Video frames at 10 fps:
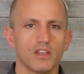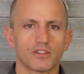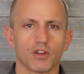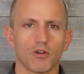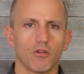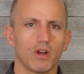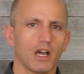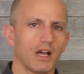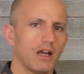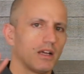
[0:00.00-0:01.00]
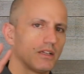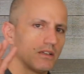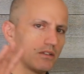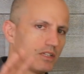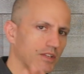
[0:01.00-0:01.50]
So
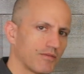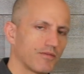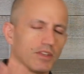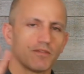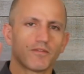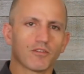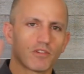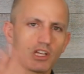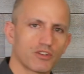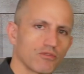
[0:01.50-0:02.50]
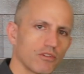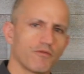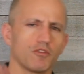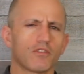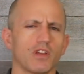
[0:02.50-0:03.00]
if you're not sure,
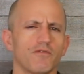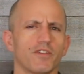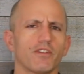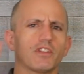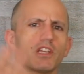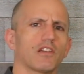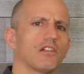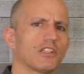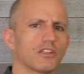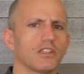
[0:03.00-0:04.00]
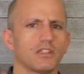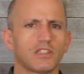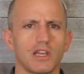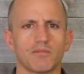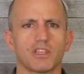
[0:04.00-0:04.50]
if you're not very technologically
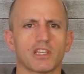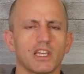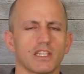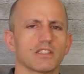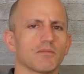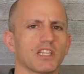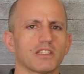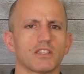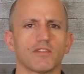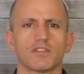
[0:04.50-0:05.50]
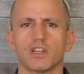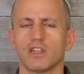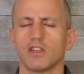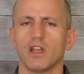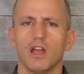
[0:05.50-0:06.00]
adept at getting some of that stuff
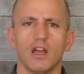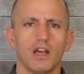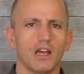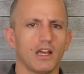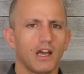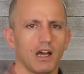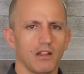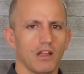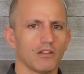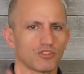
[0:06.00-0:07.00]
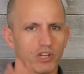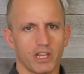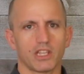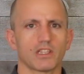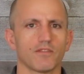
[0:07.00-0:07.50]
done, I'll try
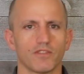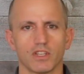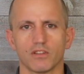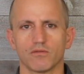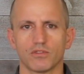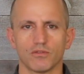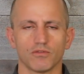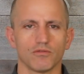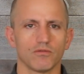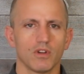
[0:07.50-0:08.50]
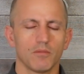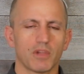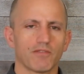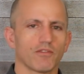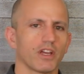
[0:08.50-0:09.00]
and get that video to you
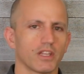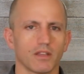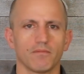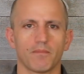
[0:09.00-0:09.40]
by Friday.